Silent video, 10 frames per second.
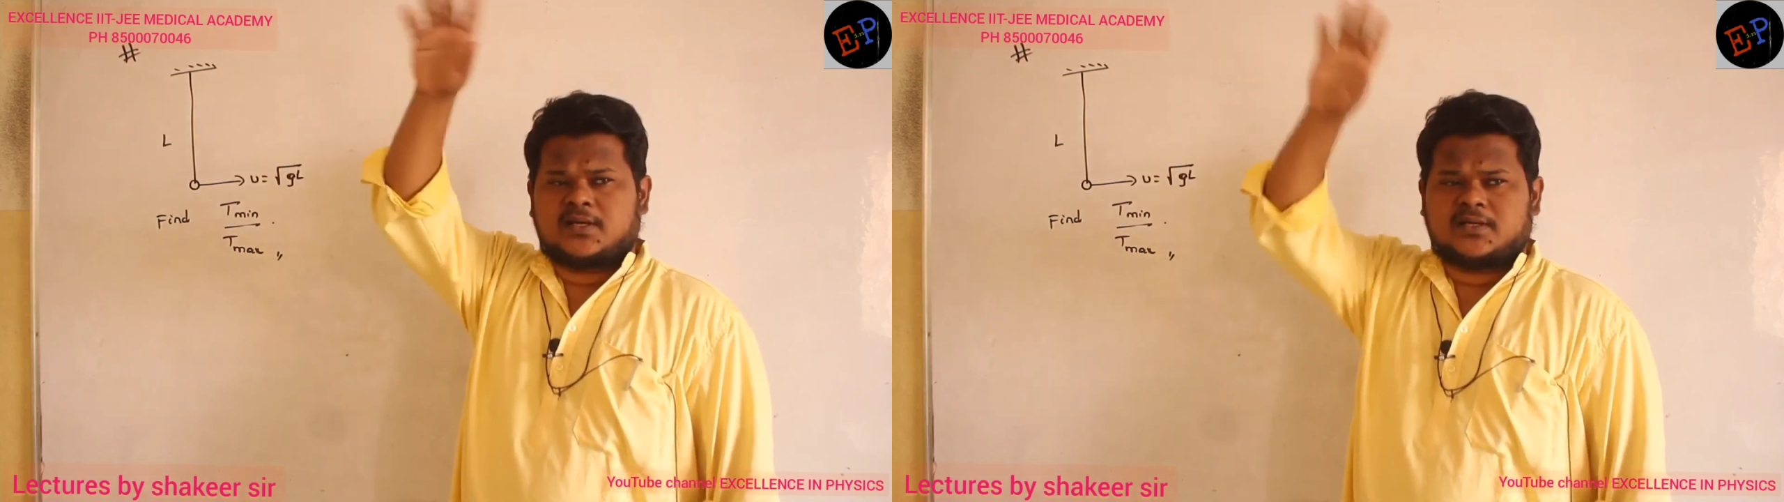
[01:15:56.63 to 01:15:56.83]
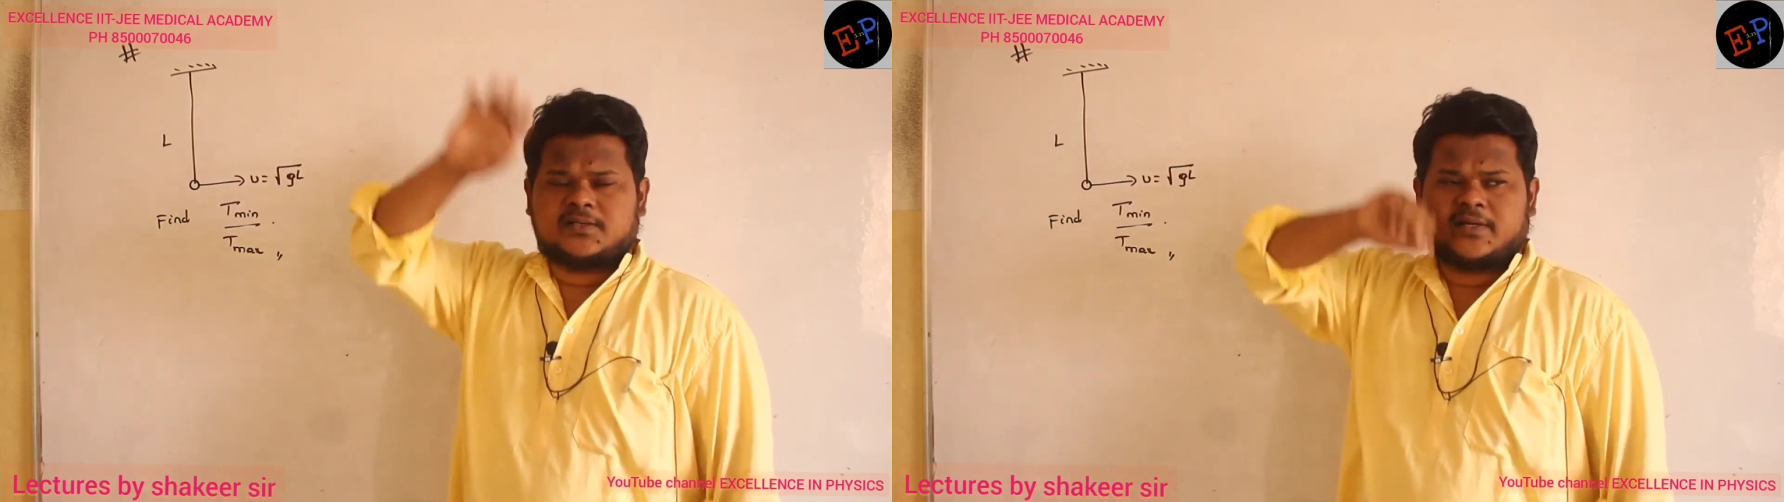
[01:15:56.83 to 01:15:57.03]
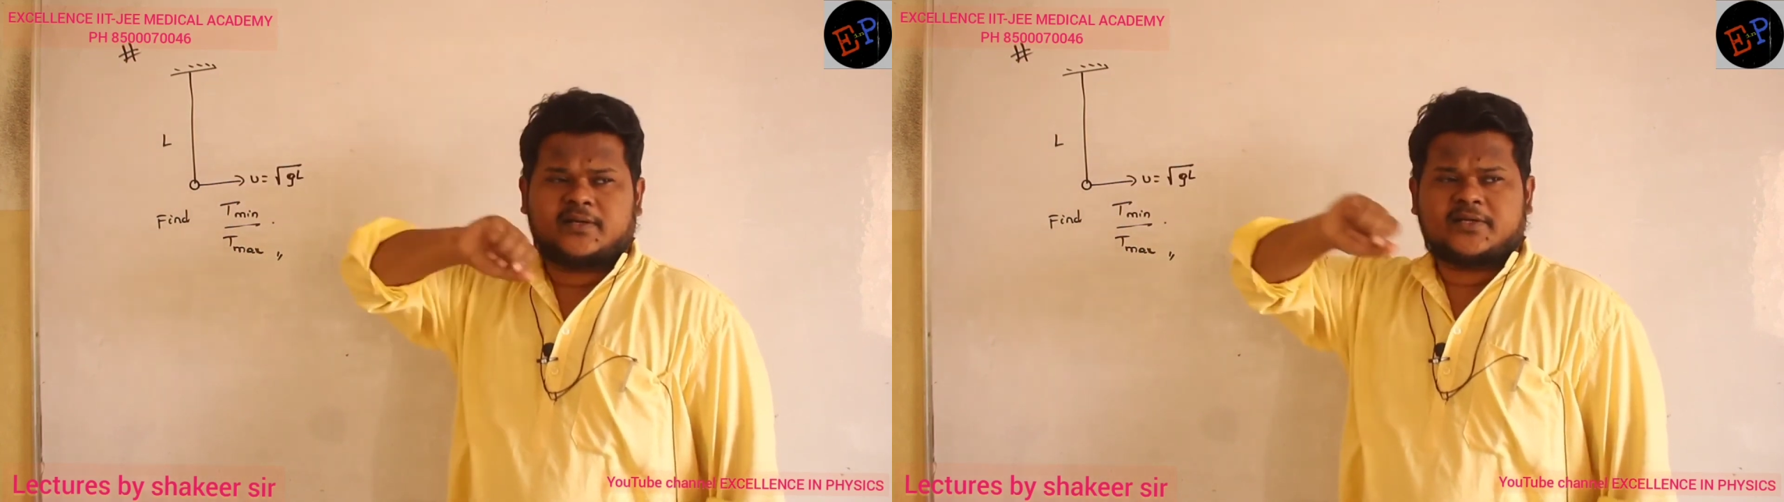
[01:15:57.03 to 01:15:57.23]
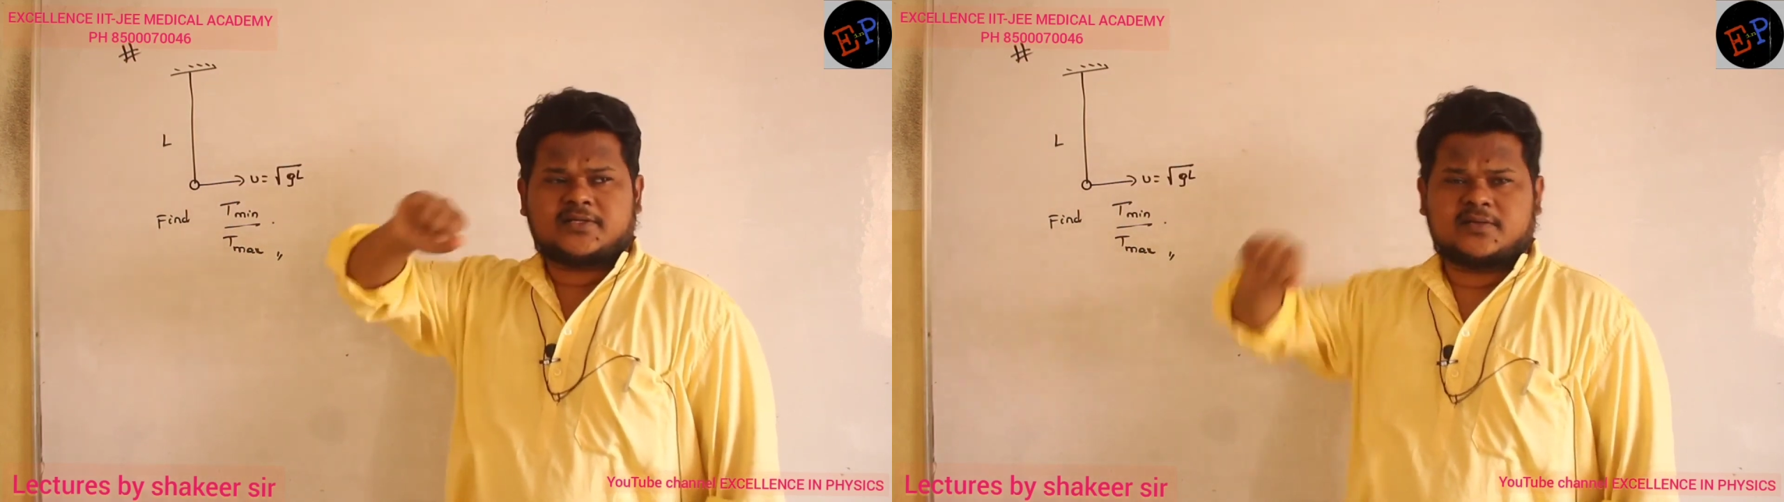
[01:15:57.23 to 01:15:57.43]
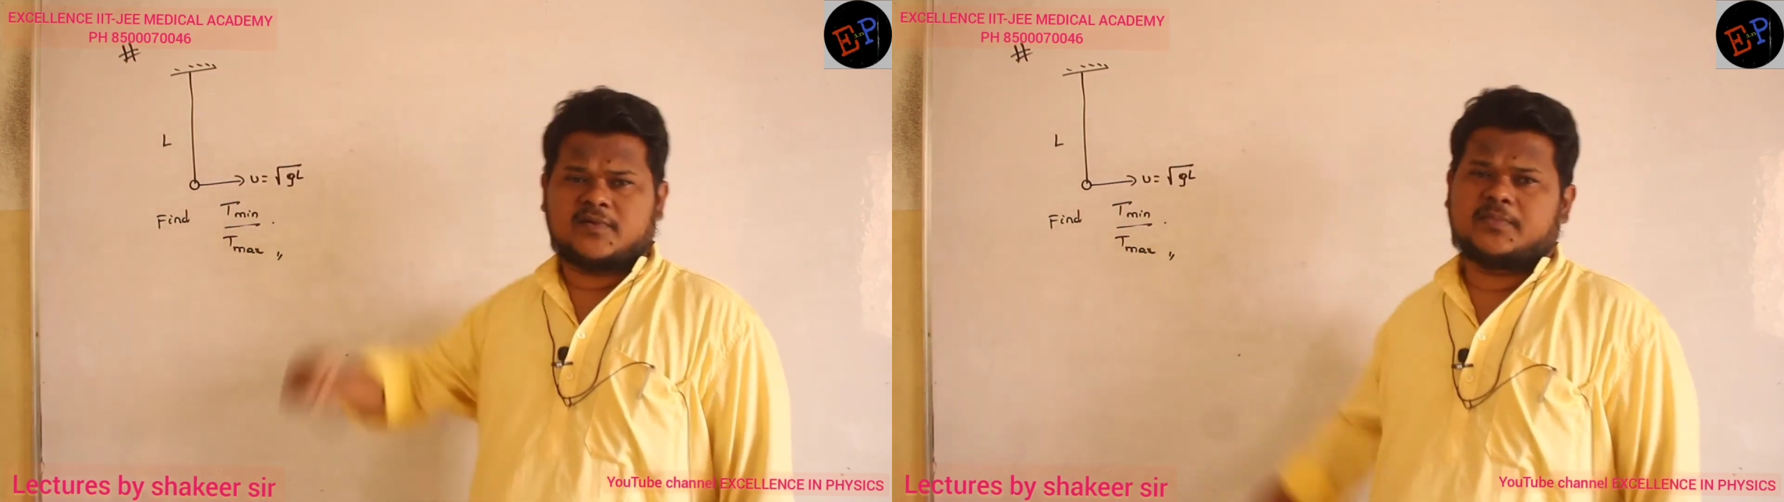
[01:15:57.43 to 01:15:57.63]
and their
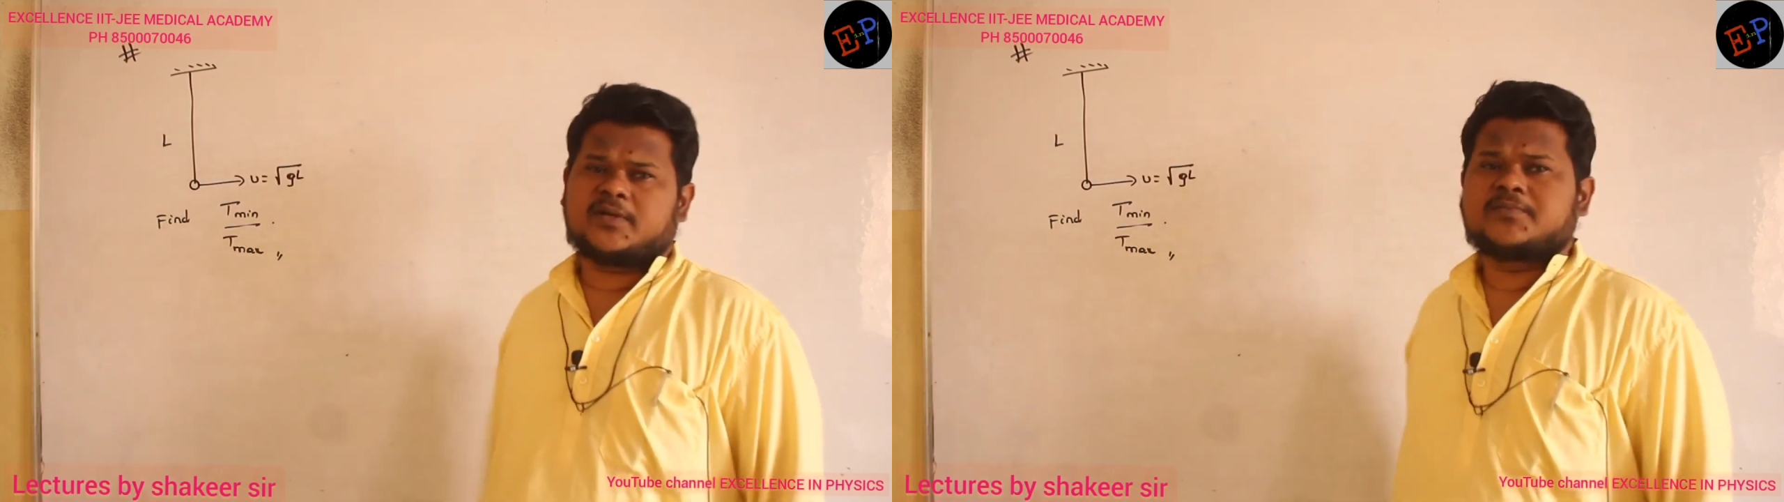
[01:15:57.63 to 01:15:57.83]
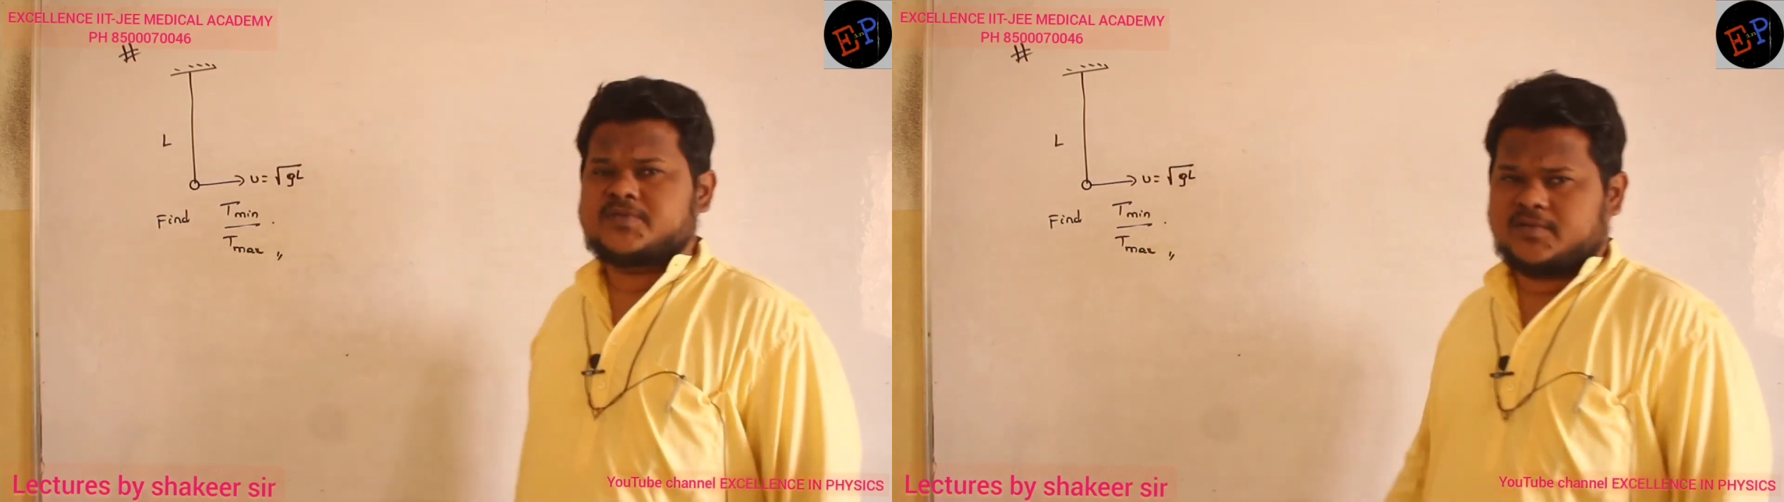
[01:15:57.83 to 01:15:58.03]
tension will become